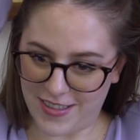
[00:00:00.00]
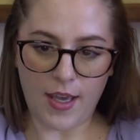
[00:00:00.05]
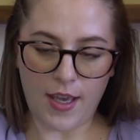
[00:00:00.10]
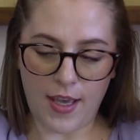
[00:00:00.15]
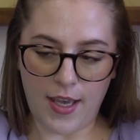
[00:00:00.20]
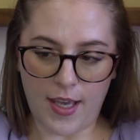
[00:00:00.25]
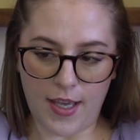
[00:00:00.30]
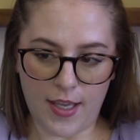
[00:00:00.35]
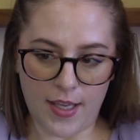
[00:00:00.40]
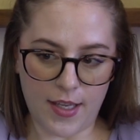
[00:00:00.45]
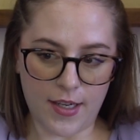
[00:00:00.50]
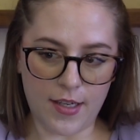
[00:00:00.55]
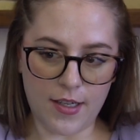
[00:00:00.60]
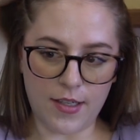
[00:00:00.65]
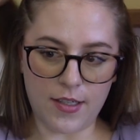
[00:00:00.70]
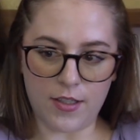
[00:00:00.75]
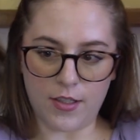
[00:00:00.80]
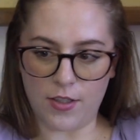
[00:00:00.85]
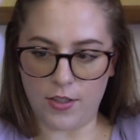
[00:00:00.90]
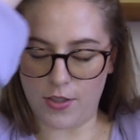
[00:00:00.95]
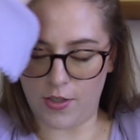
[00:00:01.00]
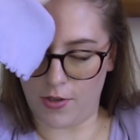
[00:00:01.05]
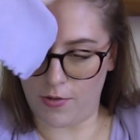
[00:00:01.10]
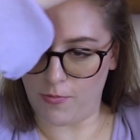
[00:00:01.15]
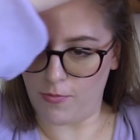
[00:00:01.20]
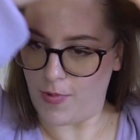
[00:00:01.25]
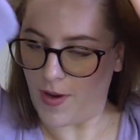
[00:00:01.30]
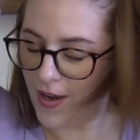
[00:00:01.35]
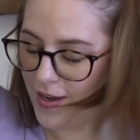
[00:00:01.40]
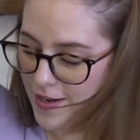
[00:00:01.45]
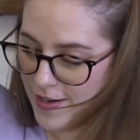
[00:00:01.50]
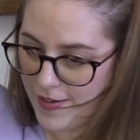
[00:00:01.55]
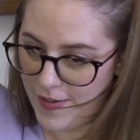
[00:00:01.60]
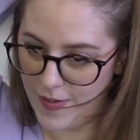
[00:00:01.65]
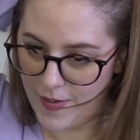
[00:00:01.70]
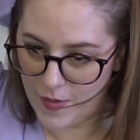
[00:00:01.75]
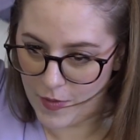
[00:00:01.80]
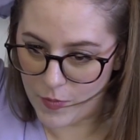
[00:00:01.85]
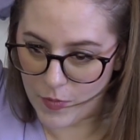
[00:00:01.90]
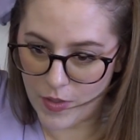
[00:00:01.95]
And you know what?
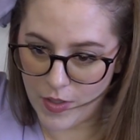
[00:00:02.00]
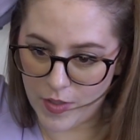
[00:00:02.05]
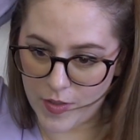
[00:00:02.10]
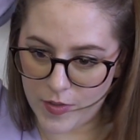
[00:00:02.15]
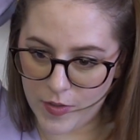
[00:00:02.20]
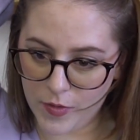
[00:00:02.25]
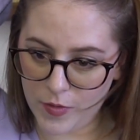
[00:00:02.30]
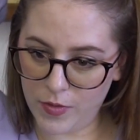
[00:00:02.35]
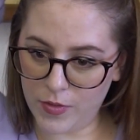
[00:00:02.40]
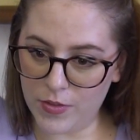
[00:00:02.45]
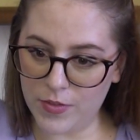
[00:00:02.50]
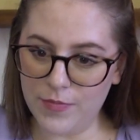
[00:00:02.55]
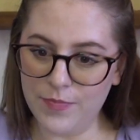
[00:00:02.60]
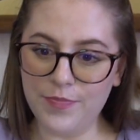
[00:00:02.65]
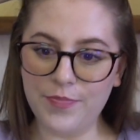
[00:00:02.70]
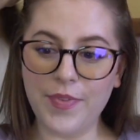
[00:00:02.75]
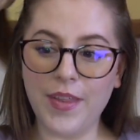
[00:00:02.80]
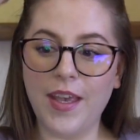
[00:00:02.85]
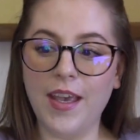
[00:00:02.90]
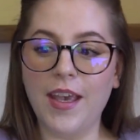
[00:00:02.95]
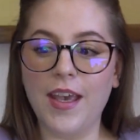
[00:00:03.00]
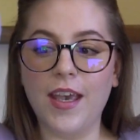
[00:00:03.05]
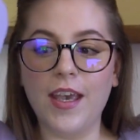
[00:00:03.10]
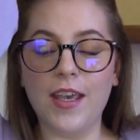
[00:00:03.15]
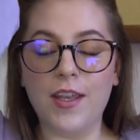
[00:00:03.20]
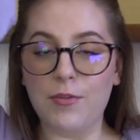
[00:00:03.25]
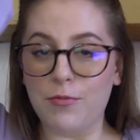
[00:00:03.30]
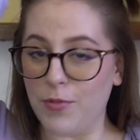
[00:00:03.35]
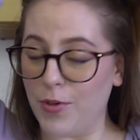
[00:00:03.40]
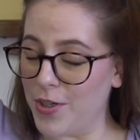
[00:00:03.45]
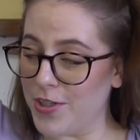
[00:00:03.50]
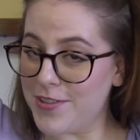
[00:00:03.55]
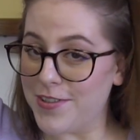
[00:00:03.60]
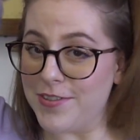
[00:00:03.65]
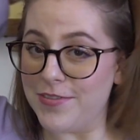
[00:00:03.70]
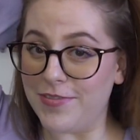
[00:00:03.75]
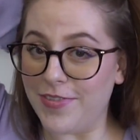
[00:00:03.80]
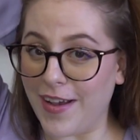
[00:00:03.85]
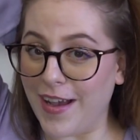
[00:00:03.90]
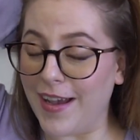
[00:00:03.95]
It works. Ooh, it works
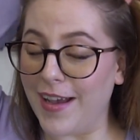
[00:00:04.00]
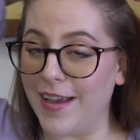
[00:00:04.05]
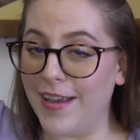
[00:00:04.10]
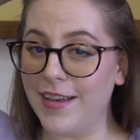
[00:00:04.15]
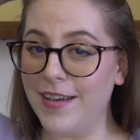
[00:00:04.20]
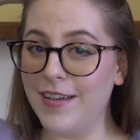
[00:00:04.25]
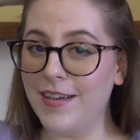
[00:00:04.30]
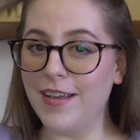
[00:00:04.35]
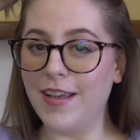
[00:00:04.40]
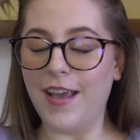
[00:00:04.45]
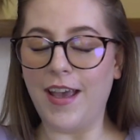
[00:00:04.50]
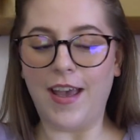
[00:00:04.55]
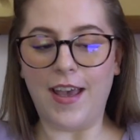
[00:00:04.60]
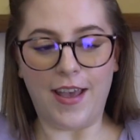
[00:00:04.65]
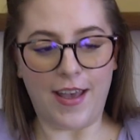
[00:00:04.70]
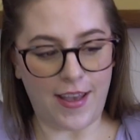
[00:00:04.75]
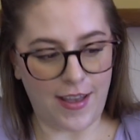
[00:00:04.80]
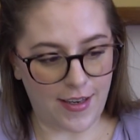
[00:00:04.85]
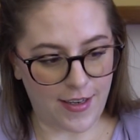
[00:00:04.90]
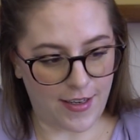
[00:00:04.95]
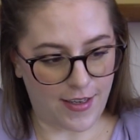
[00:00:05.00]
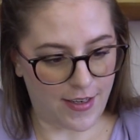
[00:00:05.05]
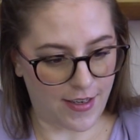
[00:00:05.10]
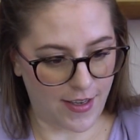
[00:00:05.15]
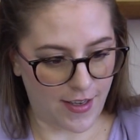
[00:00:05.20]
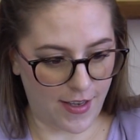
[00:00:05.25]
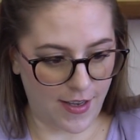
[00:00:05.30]
fine. And